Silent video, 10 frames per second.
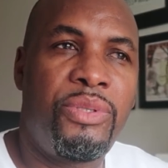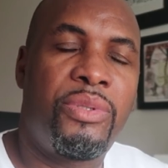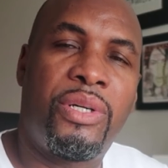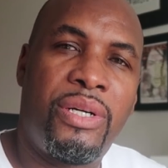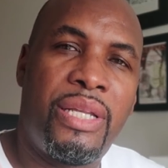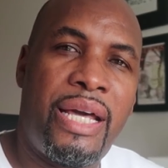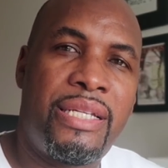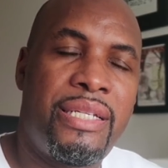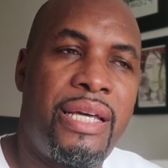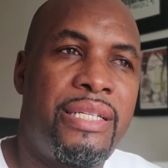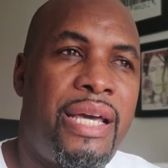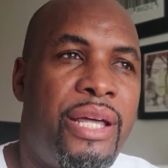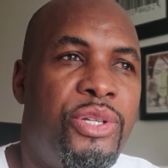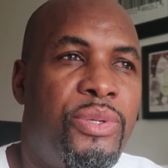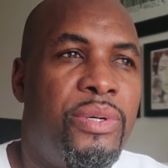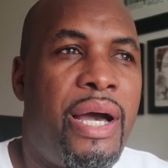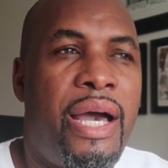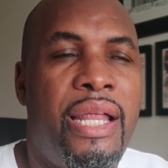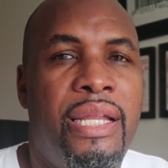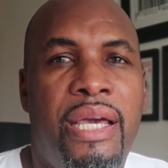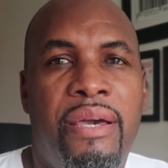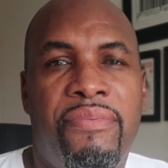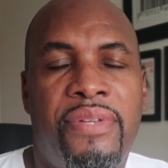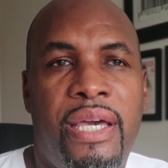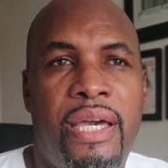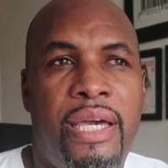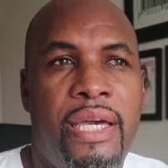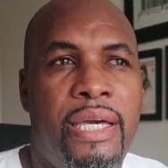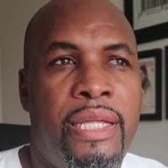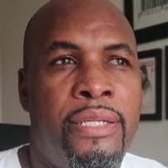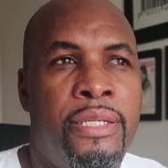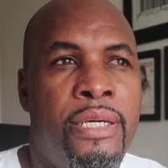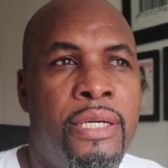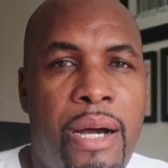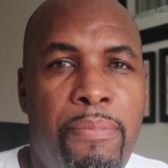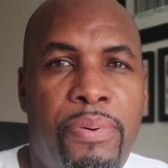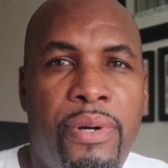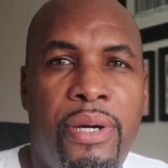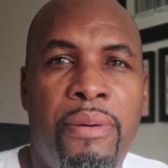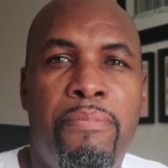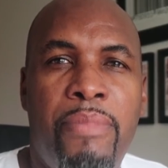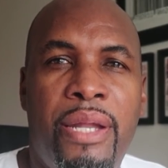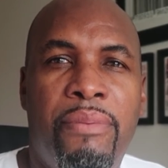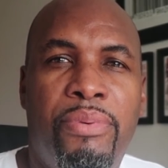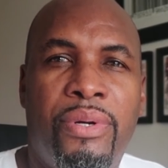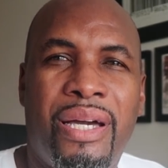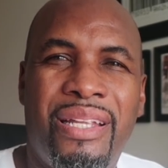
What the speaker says: You call that St. Andrew. I lived in Upper Meadowbrook.